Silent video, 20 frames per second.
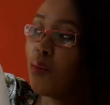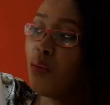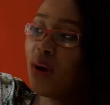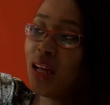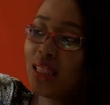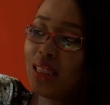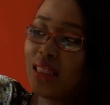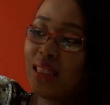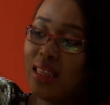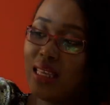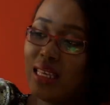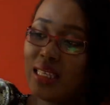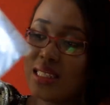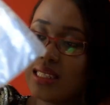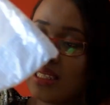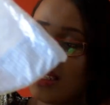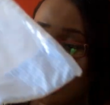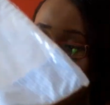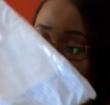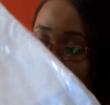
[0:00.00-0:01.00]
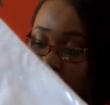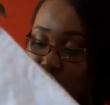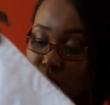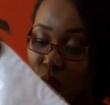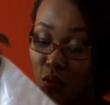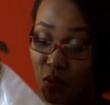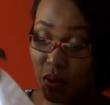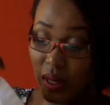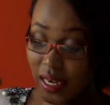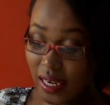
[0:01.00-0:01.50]
but this is
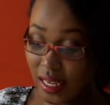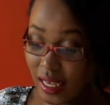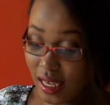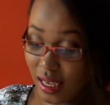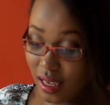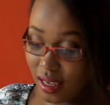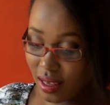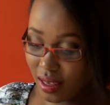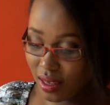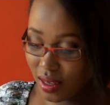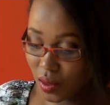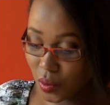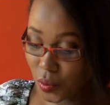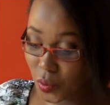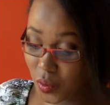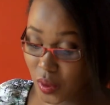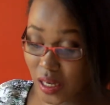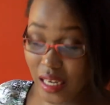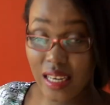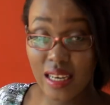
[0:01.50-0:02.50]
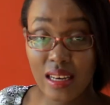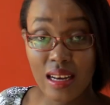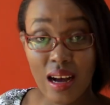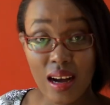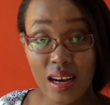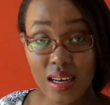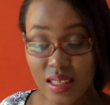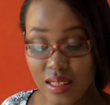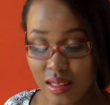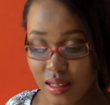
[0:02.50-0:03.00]
really, really
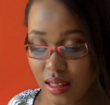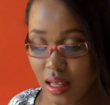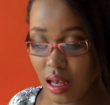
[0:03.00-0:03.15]
nice.